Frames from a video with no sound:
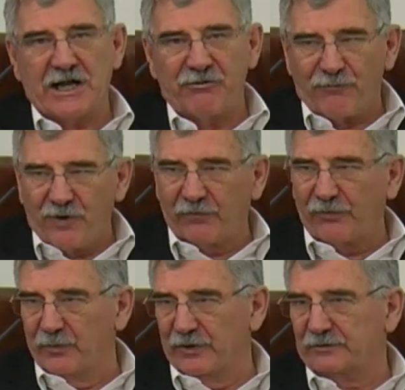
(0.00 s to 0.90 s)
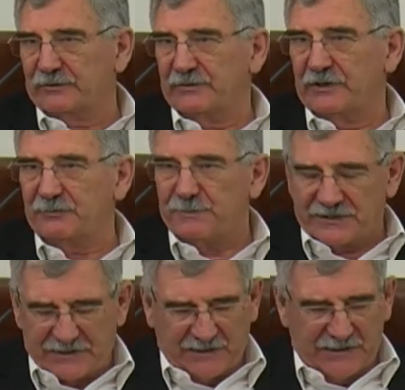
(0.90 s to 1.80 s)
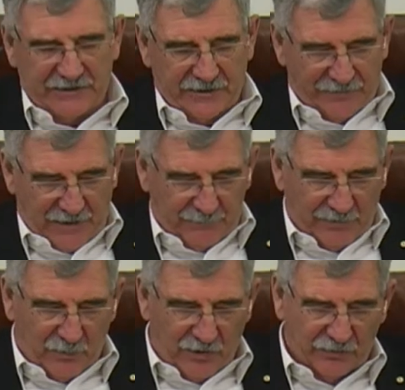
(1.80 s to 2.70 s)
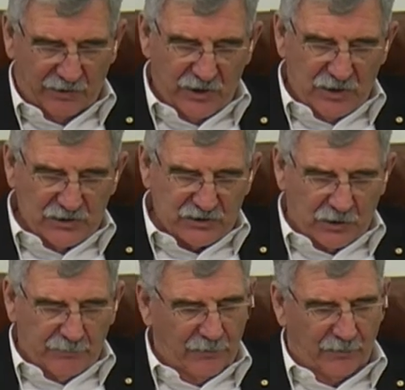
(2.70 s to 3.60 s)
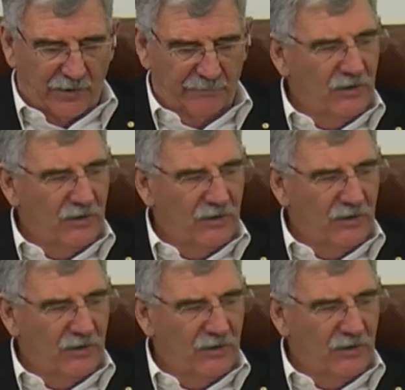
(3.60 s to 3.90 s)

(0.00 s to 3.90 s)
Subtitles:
throughout the world, particularly in the developing world, so poor?